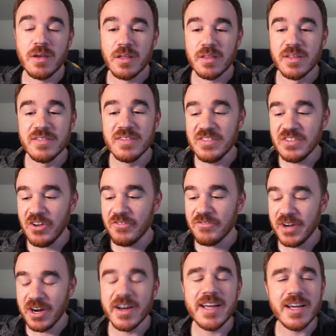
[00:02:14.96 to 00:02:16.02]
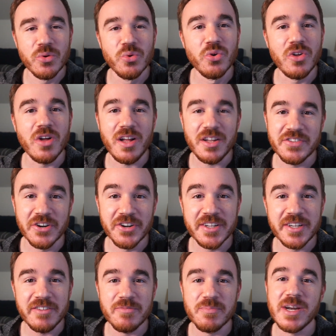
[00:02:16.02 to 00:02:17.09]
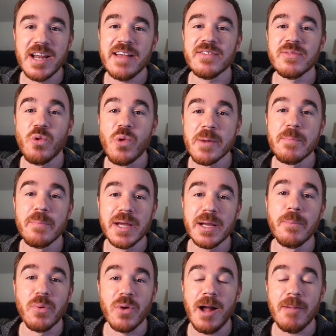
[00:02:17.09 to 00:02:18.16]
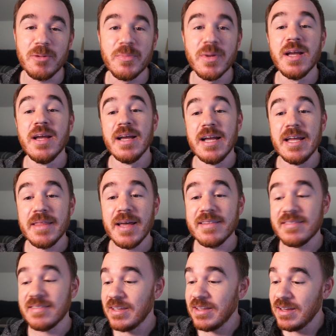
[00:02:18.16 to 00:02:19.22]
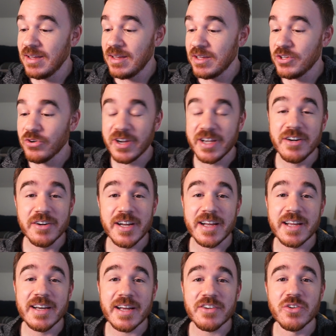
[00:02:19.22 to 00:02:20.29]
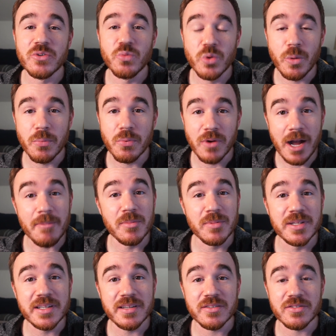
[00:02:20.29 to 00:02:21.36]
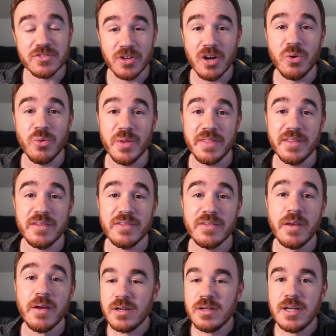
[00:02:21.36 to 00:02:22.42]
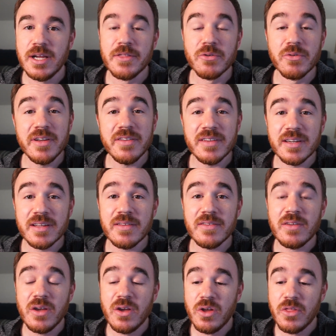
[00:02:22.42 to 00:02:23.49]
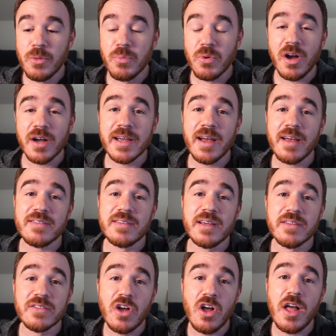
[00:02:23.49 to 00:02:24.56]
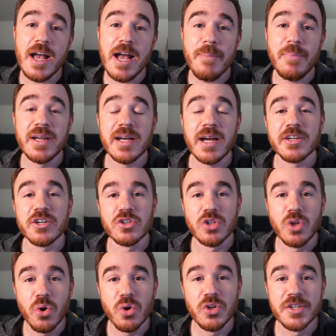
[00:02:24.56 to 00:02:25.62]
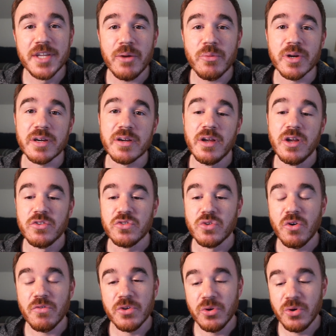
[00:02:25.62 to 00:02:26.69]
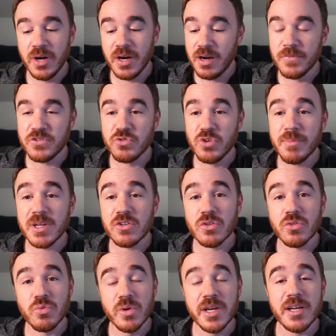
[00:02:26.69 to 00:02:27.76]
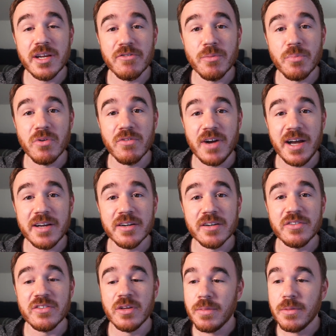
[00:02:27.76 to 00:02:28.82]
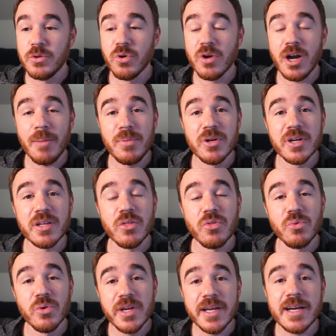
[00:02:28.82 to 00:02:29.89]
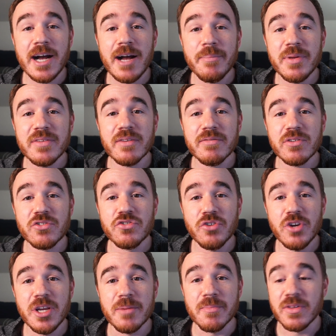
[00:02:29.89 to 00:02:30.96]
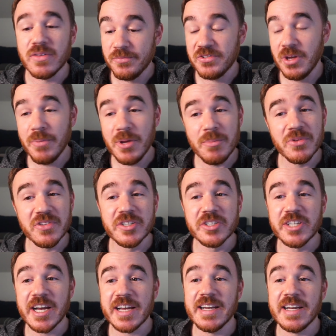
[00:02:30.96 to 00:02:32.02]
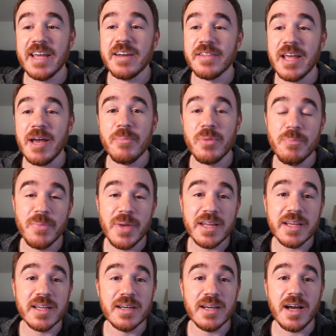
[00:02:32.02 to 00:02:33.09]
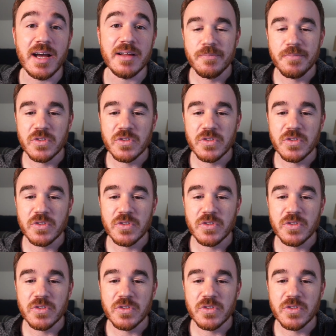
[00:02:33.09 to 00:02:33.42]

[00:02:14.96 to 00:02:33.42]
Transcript: This is a very cool alternative, but has one big problem, and that's your internet connection will probably struggle with this. And the reason is, the broadcasting is all happening on your local network. So if you're streaming to 3 different providers, you're uploading 3 copies of your stream. Some people's internet can handle that, but many cannot.